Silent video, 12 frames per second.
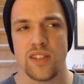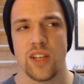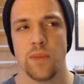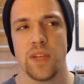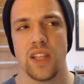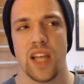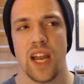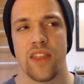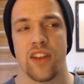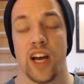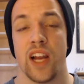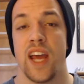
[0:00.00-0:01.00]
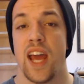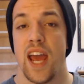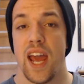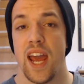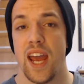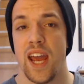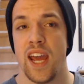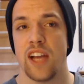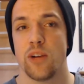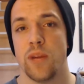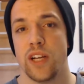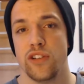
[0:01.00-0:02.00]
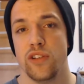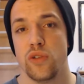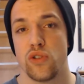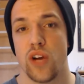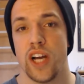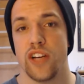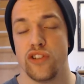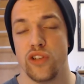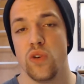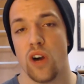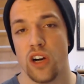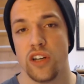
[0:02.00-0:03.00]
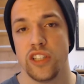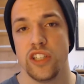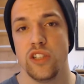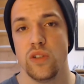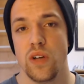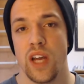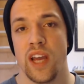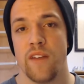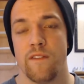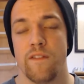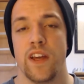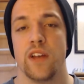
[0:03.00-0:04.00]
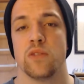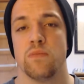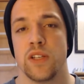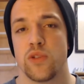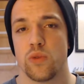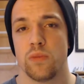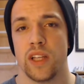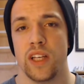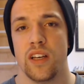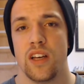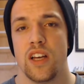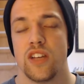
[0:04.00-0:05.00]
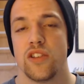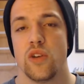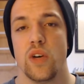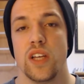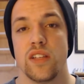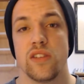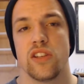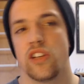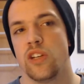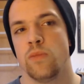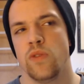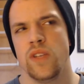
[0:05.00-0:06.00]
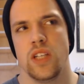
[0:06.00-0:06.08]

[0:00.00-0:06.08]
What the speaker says: Something that I thought Anchorman 2 tried too hard to do and failed miserably. So is this a good movie?